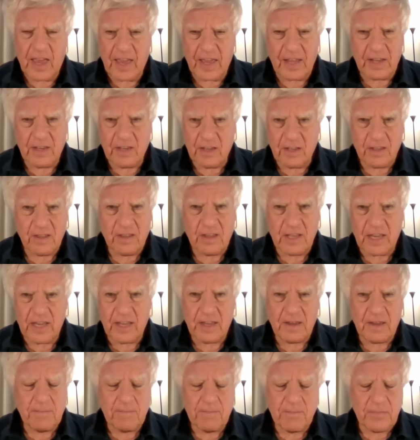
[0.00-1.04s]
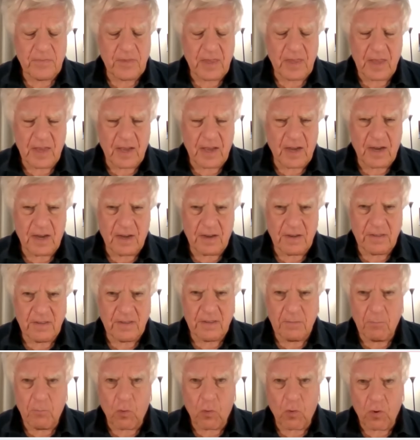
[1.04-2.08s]
And the
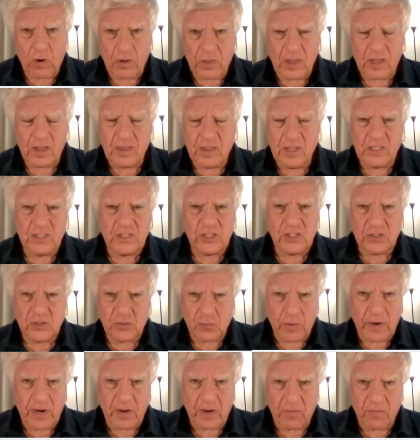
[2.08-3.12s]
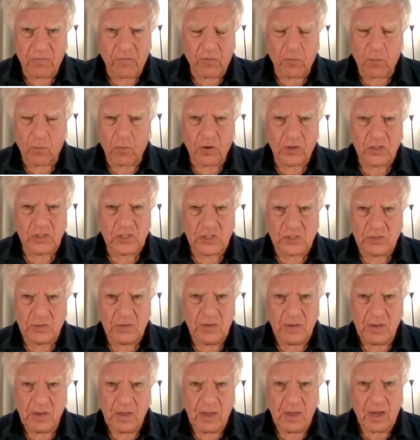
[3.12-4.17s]
more that this is
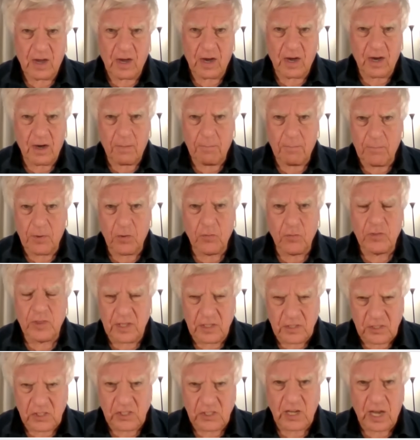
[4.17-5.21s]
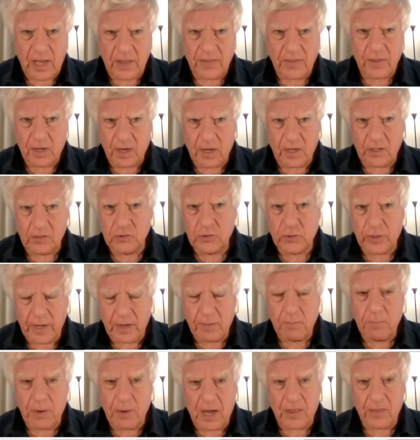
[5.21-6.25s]
reinforced, both inside the
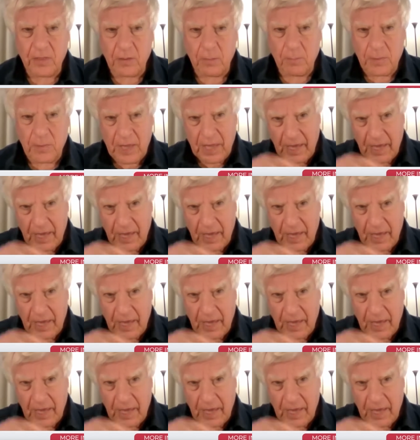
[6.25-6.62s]
country and by the